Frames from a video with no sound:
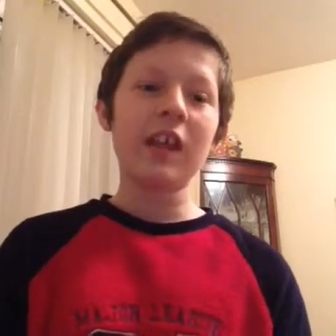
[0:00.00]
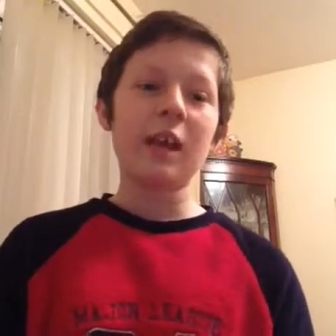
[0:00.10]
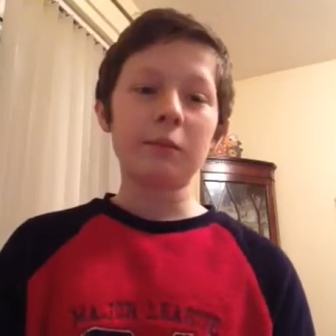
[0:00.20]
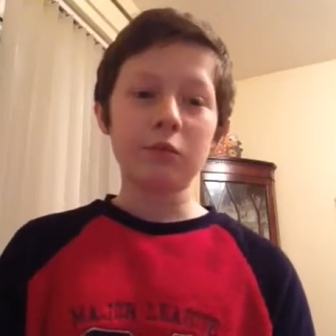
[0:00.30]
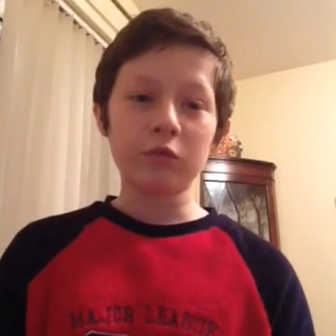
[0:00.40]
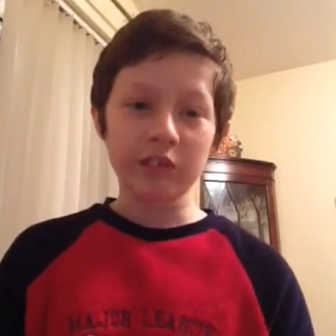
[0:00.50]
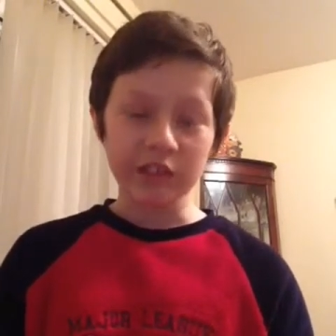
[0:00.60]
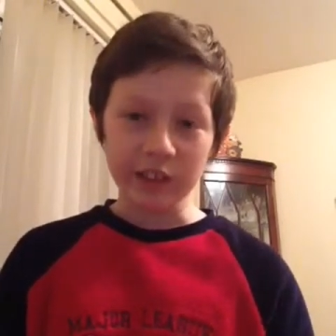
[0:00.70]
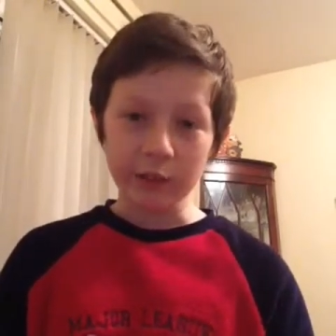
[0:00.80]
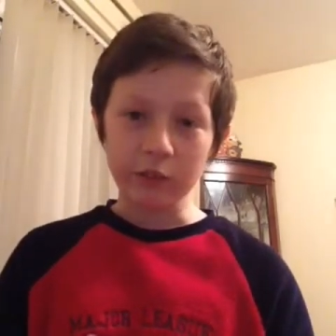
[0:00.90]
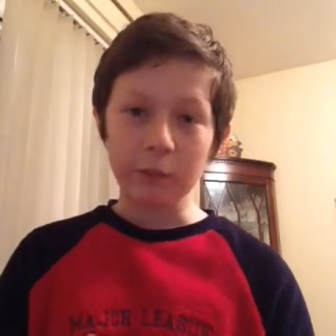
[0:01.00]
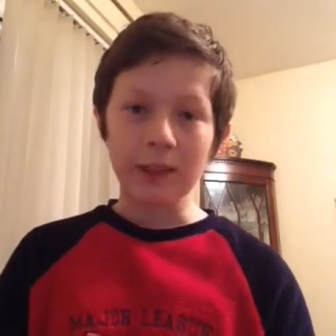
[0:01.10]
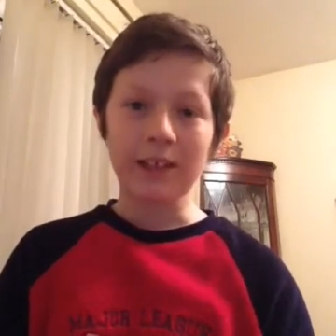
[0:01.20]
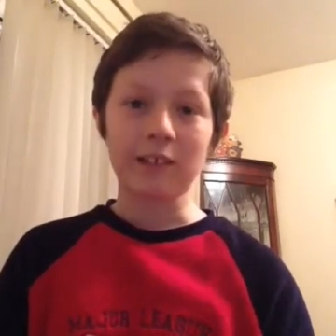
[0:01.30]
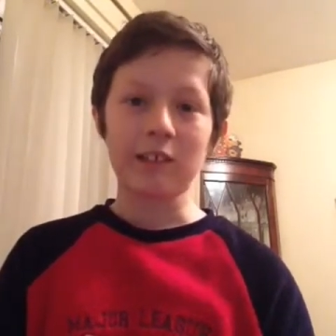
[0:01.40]
It was originally going to be
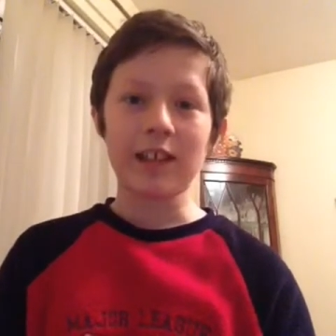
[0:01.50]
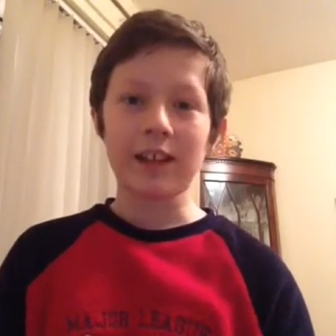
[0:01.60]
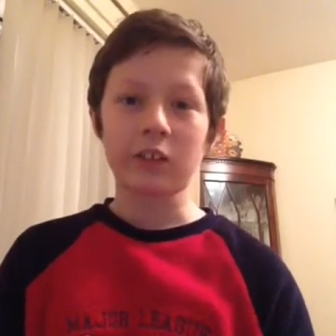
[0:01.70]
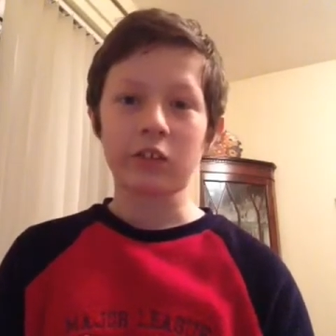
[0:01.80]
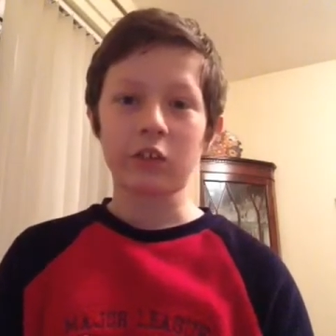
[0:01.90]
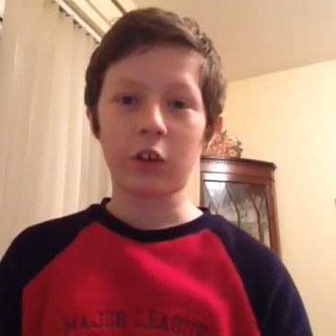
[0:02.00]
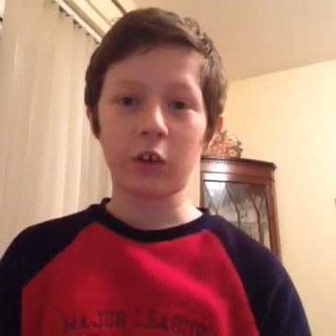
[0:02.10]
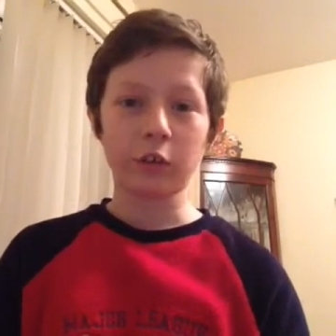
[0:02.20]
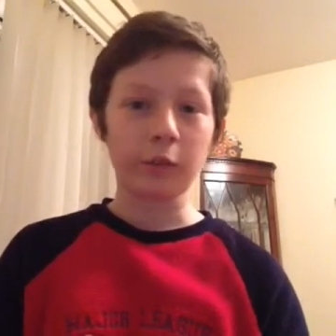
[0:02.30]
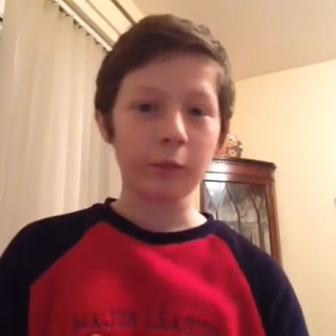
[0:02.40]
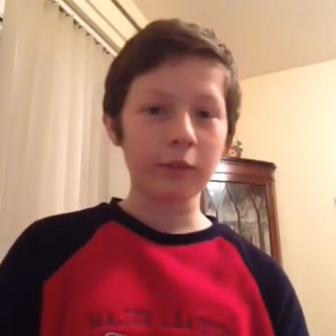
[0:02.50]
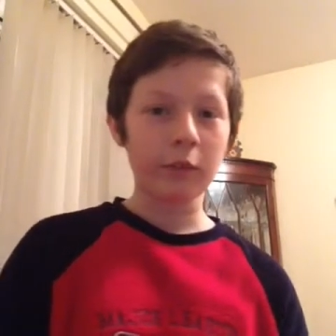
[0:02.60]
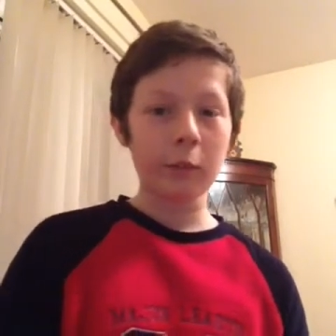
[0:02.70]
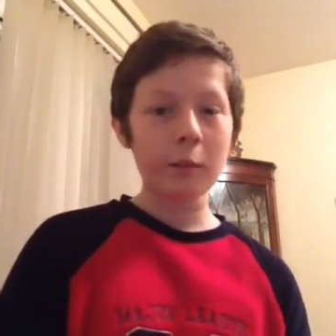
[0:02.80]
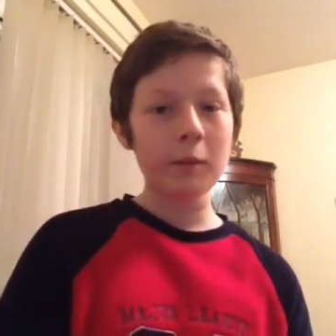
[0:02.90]
his legs dart off away
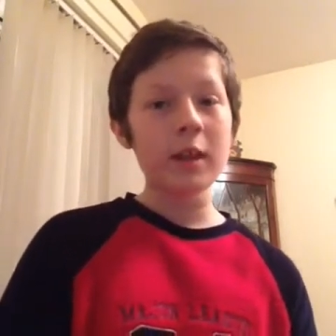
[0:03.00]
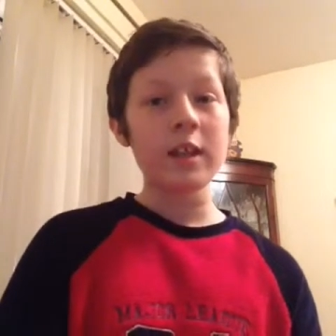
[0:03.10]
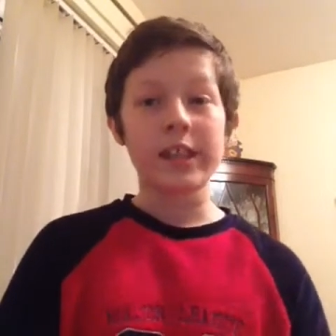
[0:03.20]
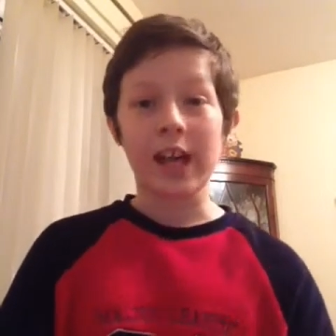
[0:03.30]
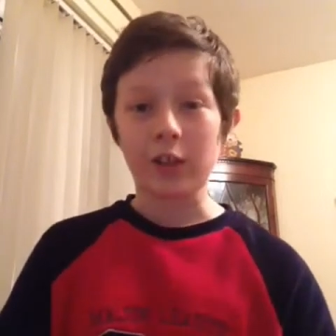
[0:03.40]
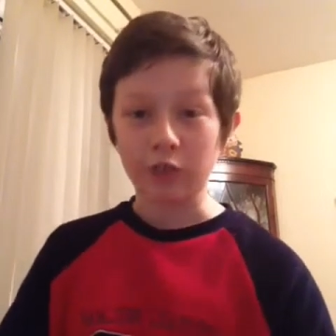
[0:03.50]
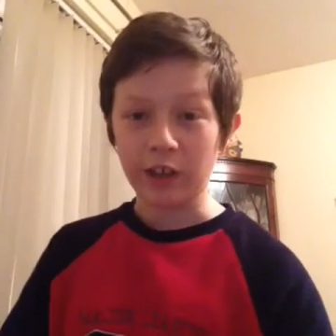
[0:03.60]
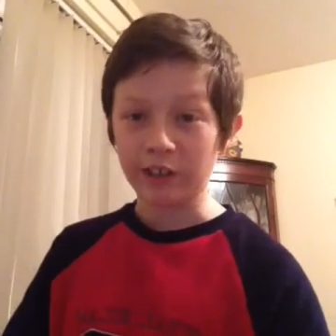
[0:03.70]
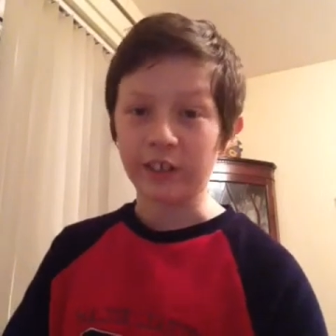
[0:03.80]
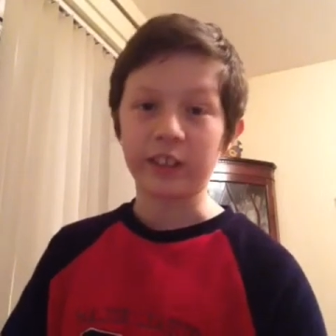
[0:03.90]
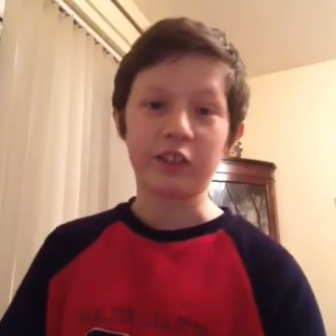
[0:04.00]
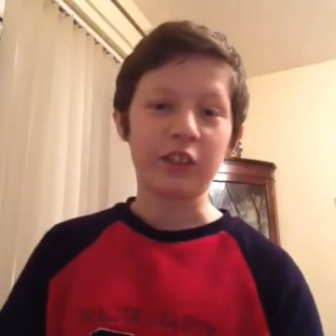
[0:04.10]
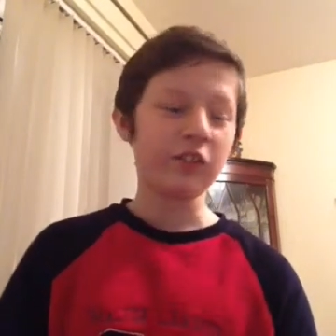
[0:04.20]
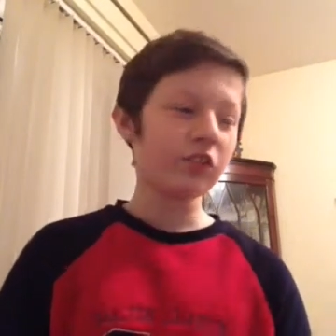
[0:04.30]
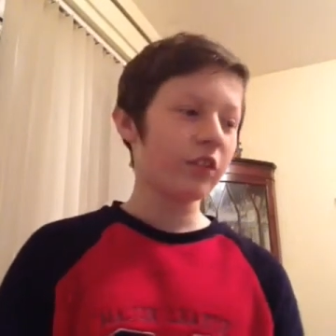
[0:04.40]
from him. That drastically
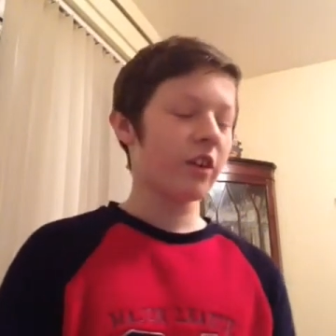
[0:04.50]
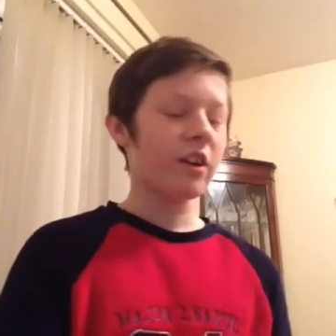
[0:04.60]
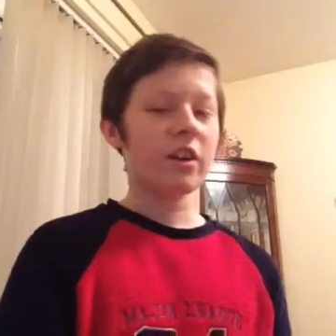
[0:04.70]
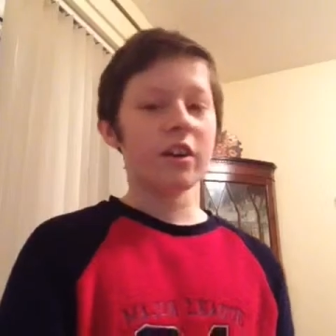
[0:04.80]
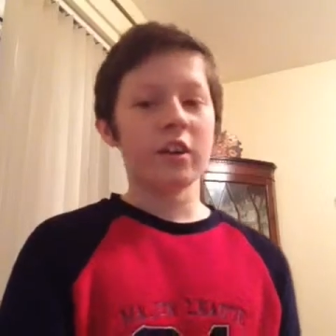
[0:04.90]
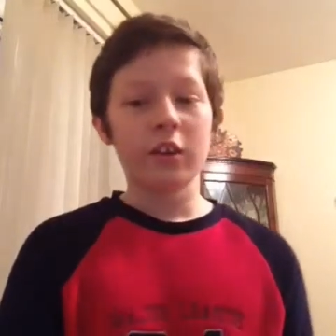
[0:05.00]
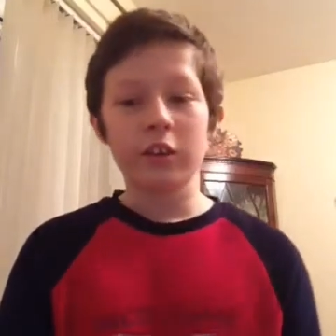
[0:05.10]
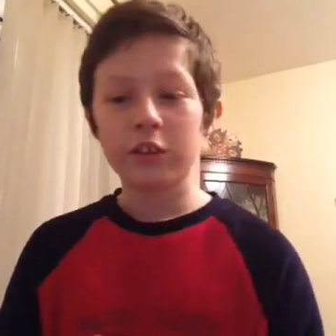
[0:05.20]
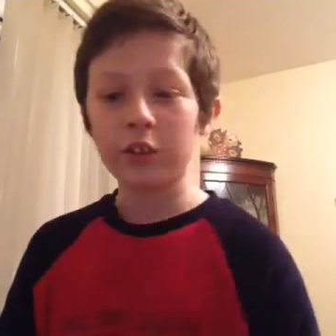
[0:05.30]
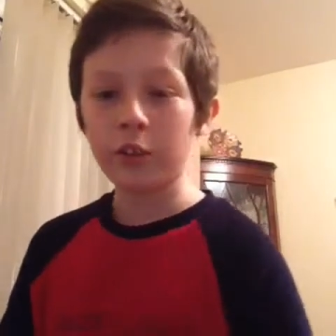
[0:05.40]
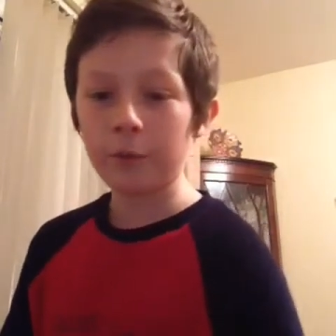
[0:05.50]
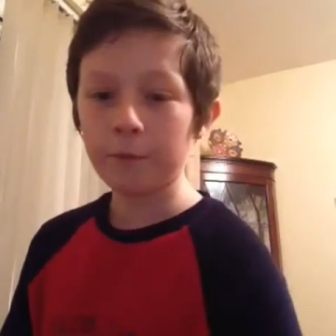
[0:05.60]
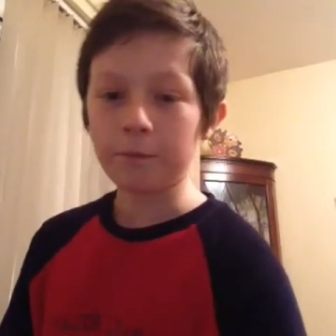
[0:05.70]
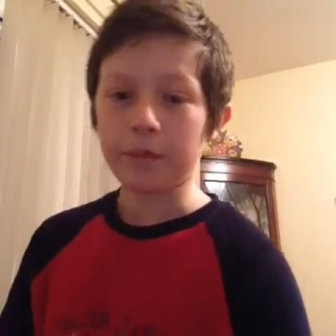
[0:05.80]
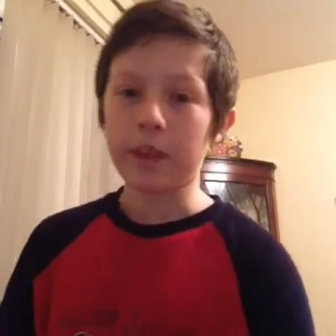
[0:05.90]
changed. So,
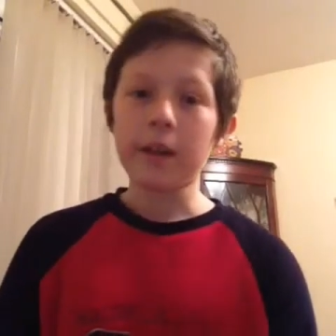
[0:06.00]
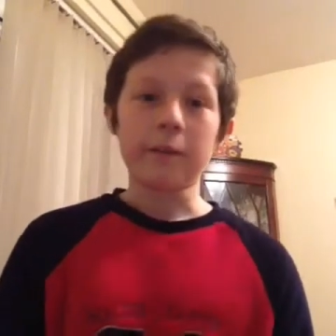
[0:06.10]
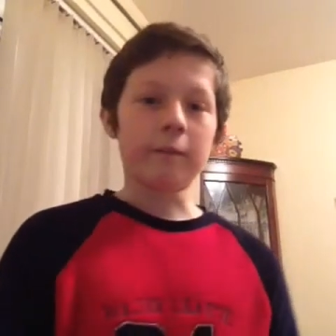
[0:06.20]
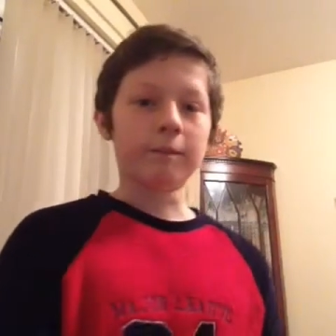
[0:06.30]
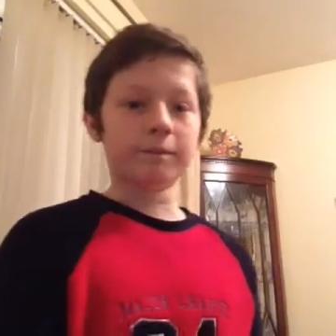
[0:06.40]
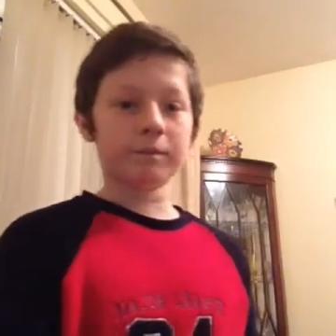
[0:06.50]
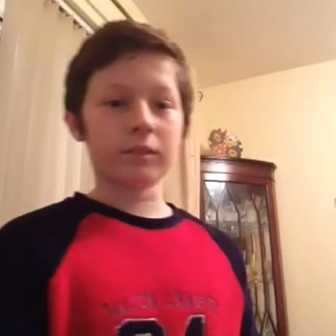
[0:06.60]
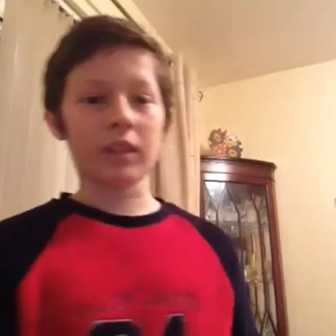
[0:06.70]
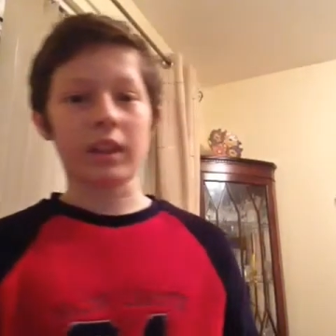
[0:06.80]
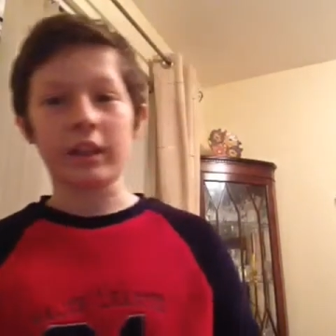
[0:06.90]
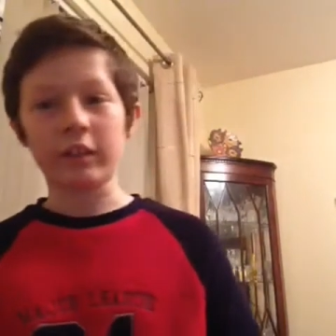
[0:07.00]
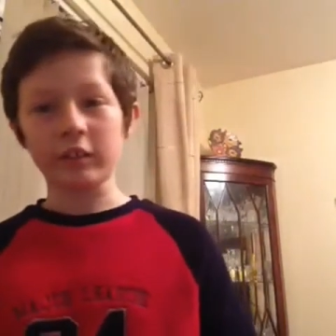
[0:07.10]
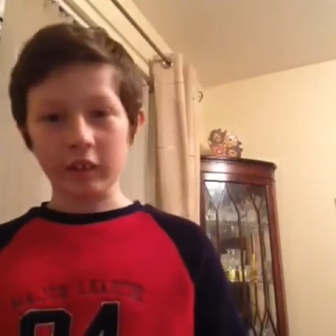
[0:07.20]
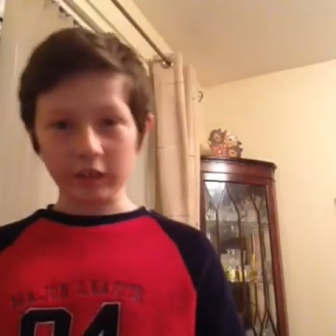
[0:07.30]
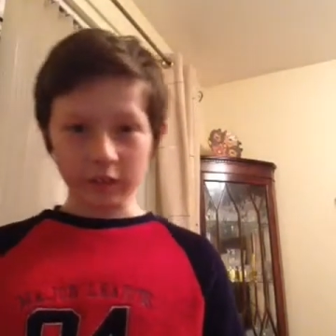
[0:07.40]
yeah,
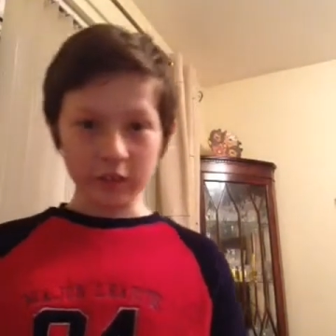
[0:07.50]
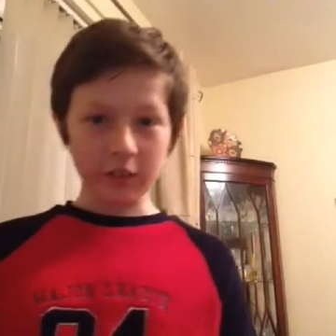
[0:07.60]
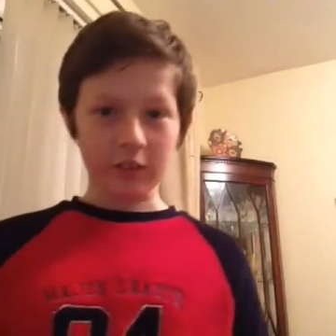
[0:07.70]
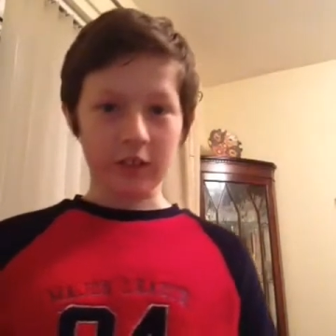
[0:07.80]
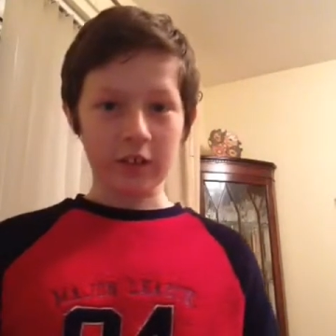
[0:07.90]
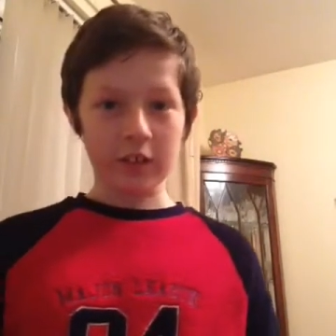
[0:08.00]
here's how you do it.